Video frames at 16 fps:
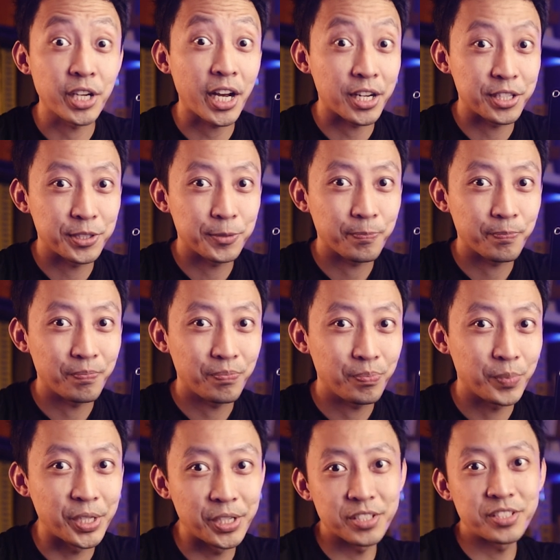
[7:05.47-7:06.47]
charge.
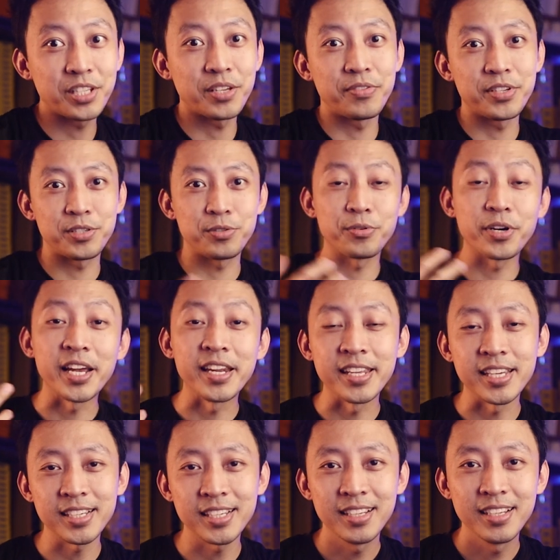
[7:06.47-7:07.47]
Because if it's
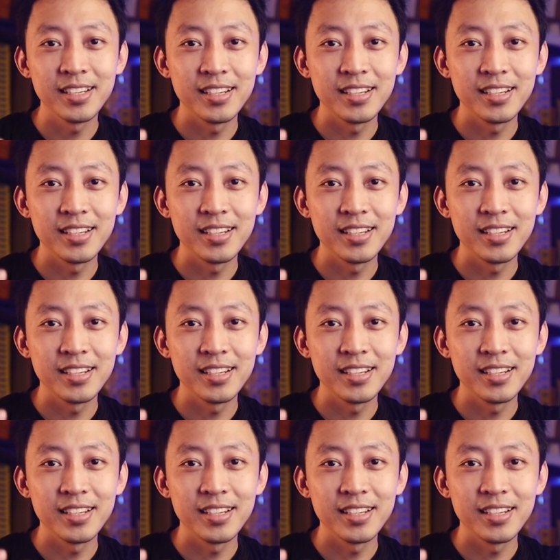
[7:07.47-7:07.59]
raining,